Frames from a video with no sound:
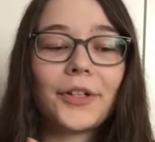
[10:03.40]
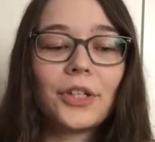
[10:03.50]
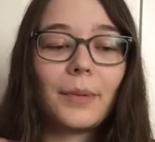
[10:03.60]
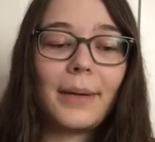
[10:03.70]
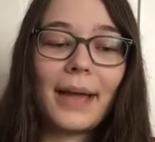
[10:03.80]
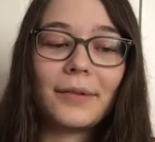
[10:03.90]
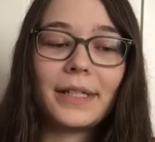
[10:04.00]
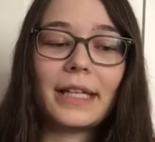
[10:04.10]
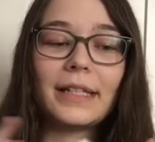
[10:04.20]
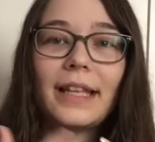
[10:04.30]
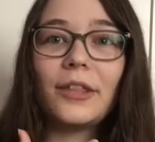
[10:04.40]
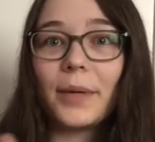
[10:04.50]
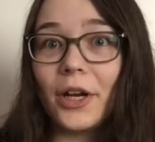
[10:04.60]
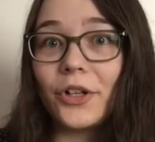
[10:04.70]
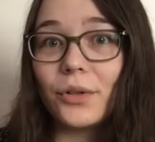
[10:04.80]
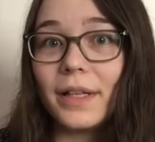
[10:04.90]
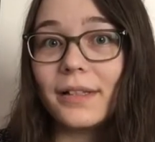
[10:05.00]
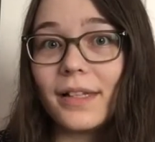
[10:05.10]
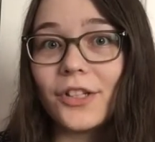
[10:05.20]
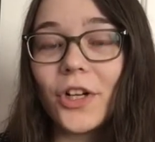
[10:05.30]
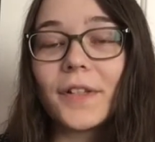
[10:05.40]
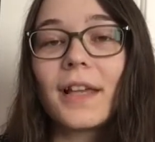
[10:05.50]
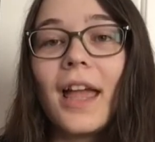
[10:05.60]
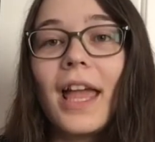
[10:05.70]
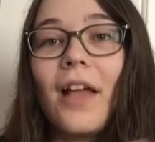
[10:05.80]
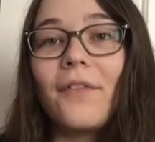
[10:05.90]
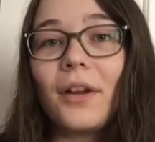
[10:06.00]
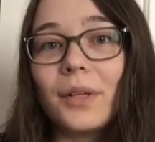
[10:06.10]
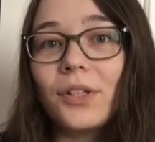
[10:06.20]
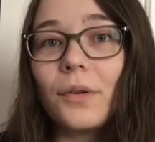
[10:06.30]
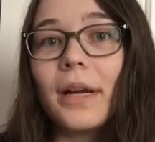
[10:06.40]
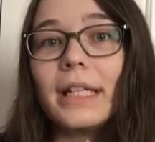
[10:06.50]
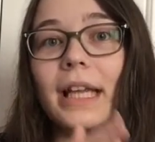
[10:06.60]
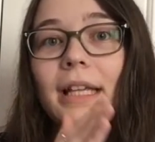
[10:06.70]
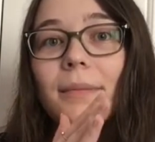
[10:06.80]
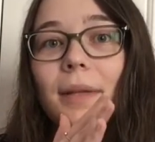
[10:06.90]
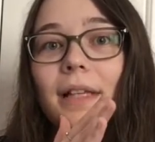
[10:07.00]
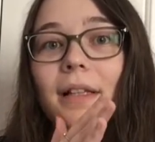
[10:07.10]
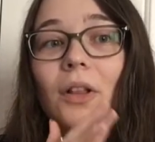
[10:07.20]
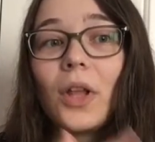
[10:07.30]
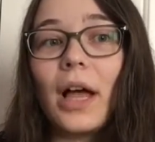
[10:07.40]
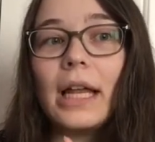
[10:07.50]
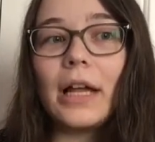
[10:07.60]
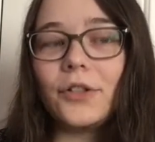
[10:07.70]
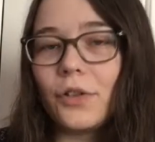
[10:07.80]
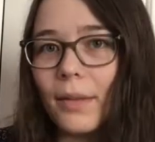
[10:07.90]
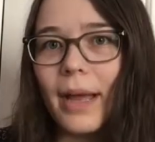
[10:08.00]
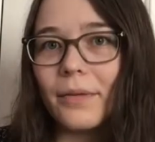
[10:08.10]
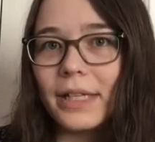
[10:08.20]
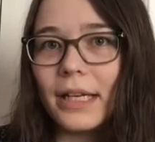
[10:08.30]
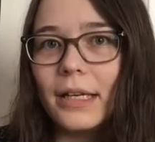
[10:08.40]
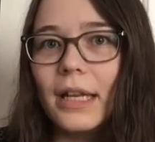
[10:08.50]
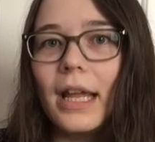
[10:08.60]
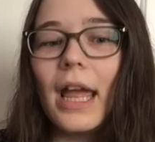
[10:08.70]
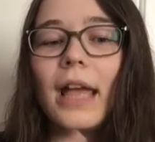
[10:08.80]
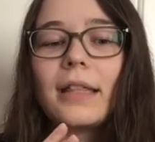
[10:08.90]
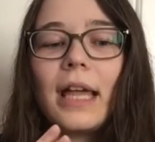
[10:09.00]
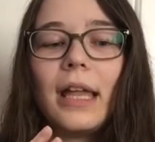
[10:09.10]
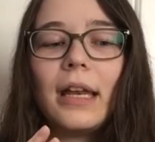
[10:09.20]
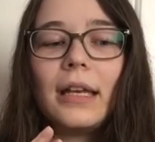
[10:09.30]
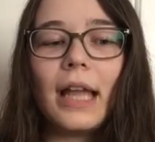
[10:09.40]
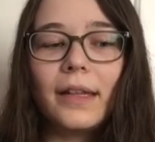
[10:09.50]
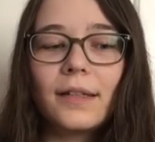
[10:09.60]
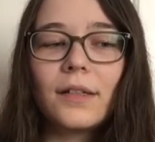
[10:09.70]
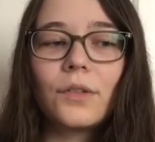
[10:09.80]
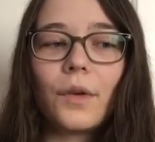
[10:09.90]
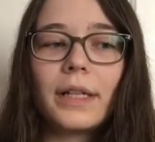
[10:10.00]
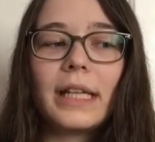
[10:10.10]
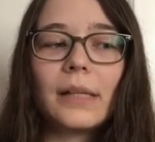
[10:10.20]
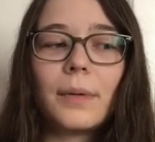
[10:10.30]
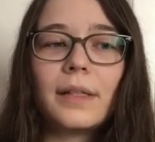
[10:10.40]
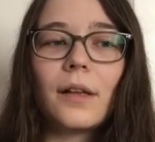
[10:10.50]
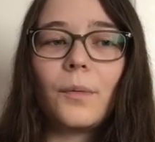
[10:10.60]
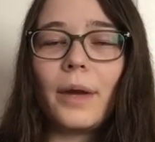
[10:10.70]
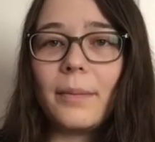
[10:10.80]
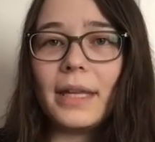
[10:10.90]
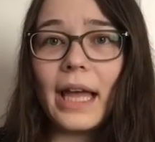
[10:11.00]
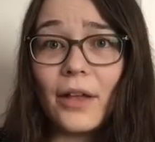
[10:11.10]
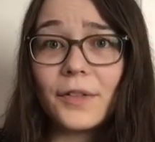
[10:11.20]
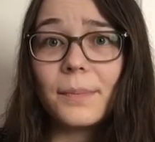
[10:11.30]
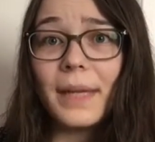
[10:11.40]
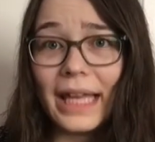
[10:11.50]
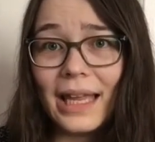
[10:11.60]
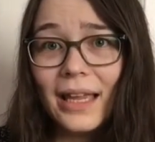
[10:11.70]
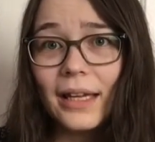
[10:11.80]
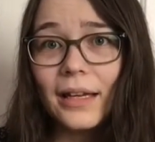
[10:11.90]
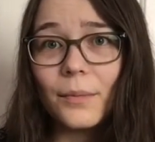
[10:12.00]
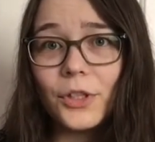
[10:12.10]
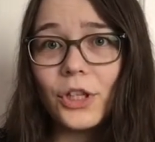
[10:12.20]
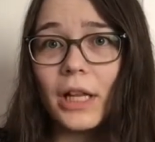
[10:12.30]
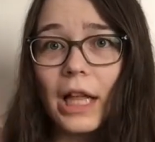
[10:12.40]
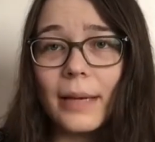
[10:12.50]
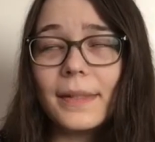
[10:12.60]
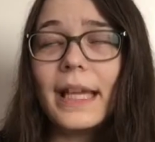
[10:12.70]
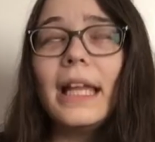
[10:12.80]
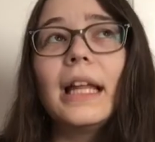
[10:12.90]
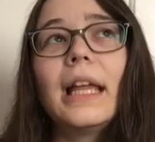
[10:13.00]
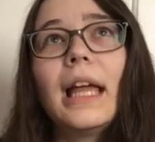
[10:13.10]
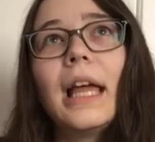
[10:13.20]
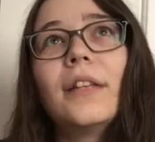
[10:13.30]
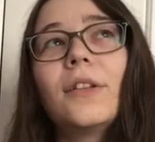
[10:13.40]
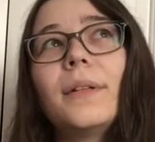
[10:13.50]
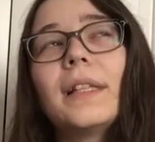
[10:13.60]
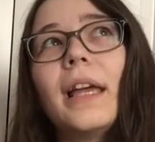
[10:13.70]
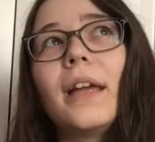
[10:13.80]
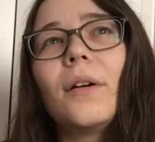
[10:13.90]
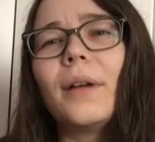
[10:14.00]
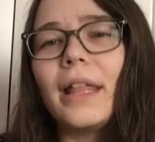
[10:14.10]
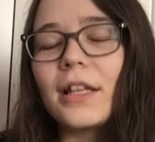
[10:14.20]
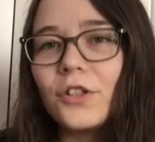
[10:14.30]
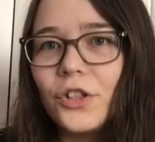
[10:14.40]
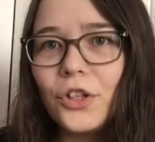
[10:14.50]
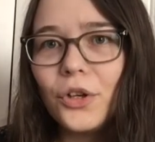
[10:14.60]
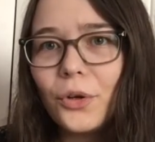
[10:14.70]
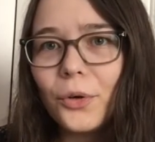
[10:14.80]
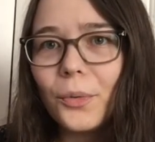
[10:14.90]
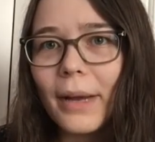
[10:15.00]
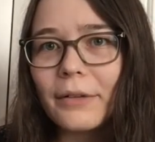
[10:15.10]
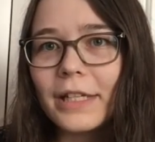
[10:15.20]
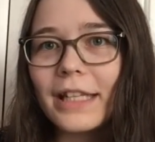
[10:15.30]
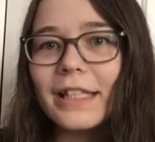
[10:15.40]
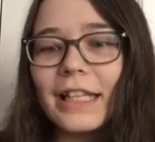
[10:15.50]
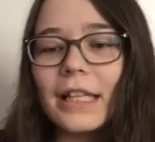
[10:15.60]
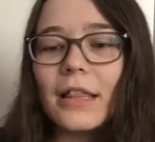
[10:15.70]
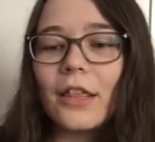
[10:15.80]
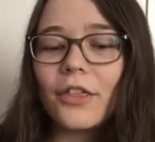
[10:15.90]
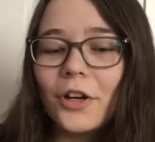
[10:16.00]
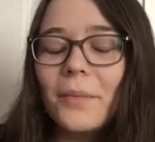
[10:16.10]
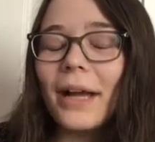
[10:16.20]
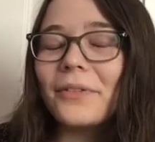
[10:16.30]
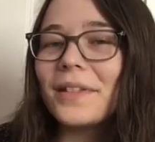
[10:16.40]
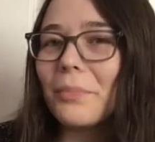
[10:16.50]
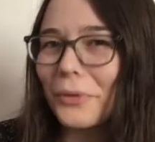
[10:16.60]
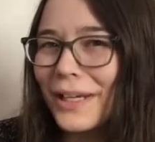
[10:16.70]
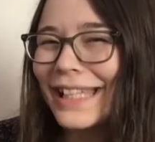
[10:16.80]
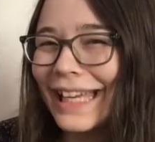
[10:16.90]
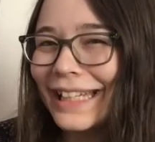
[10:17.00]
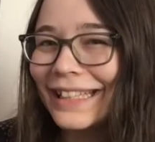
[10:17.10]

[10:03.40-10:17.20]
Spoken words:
3 mountains and 3 Archeron sisters. Feyre's story takes place a lot under the mountain, and then Nesta's story takes place on Ramiel's peak when she climbs it. So it's like, okay, that's 2 mountains, and then the 3rd mountain's the prison.